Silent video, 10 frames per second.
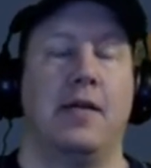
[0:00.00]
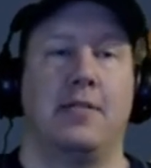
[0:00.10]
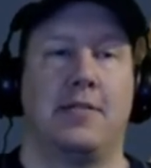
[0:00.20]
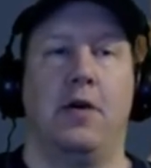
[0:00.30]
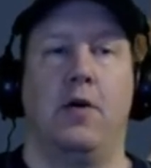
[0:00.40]

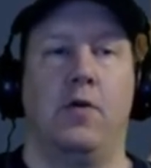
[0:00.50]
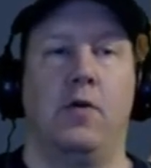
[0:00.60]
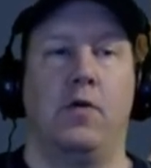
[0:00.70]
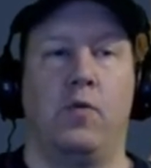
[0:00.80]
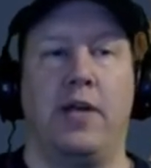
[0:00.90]

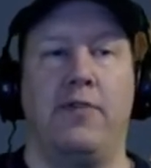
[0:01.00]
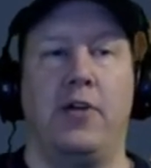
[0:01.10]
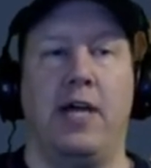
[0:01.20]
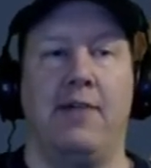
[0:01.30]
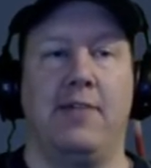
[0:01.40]
So whenever
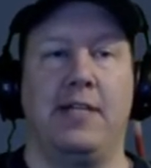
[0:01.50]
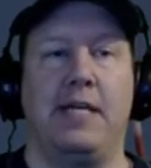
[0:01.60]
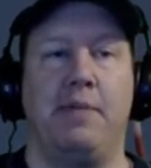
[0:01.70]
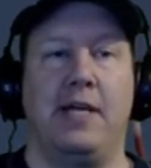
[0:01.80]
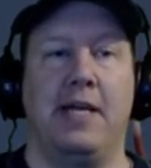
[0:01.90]
you have a
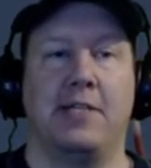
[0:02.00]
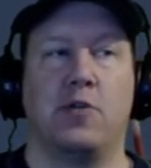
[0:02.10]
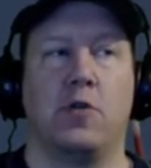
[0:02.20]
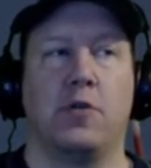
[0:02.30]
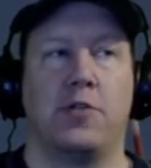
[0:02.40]
DPS
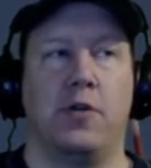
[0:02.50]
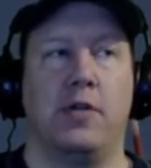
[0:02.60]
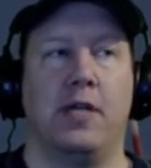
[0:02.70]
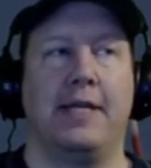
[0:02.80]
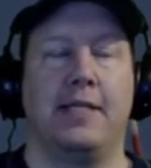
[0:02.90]
sorcerer
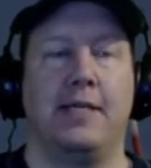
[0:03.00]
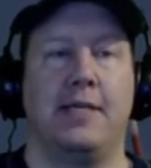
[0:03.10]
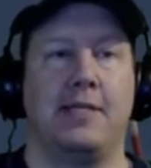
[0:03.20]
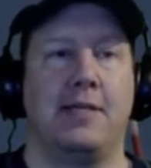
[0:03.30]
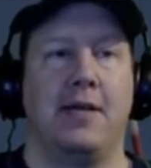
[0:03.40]
like
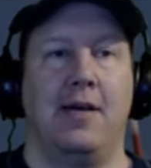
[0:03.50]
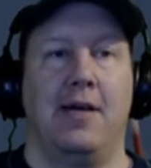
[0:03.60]
this,